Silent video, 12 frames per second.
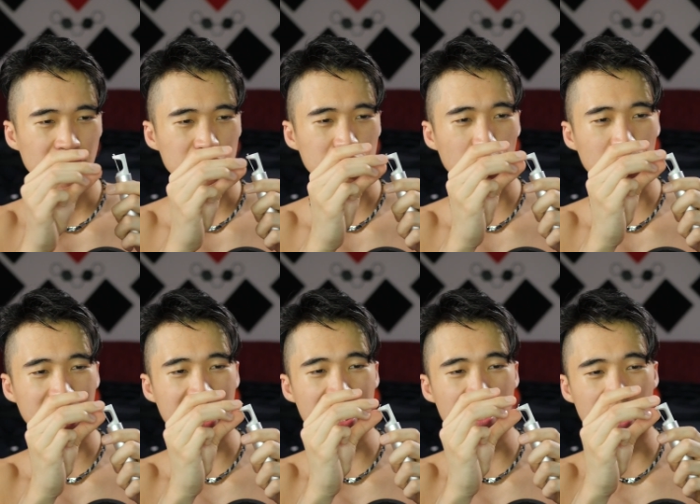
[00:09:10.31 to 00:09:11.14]
So they
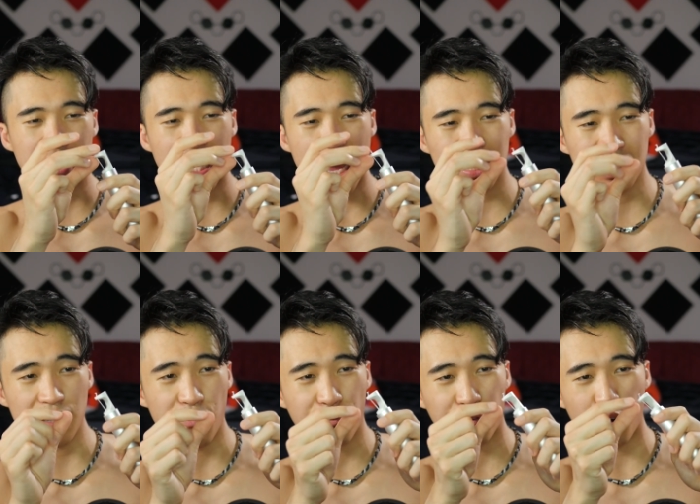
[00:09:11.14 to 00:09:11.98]
actually
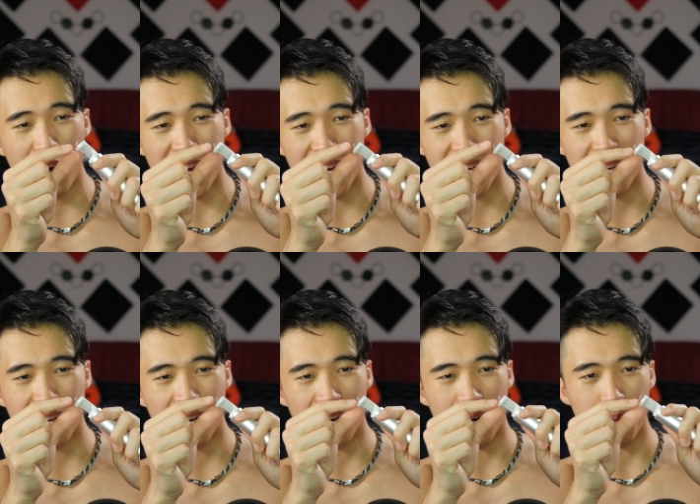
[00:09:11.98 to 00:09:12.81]
fray.
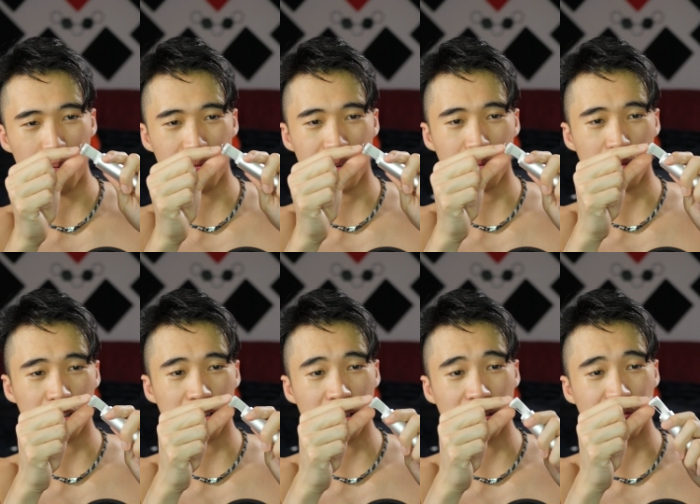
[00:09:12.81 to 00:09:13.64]
I'm not
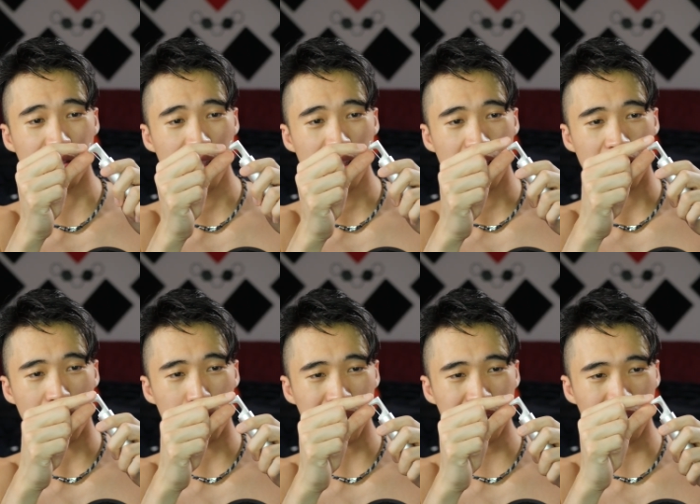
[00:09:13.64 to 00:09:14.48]
sure if I'll
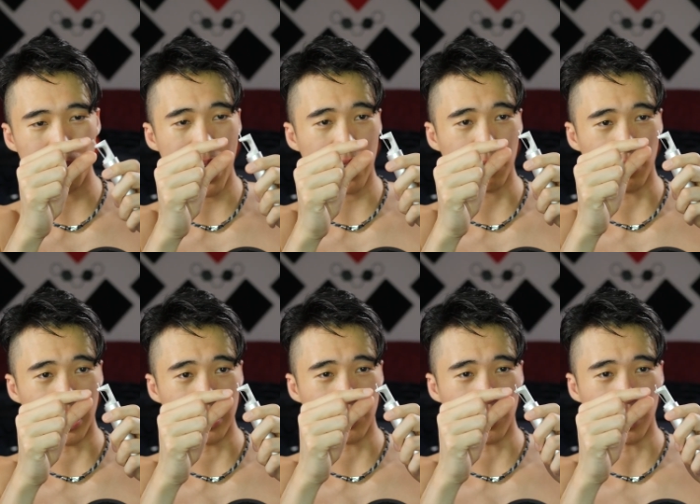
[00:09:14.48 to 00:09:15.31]
bust out the macro lens for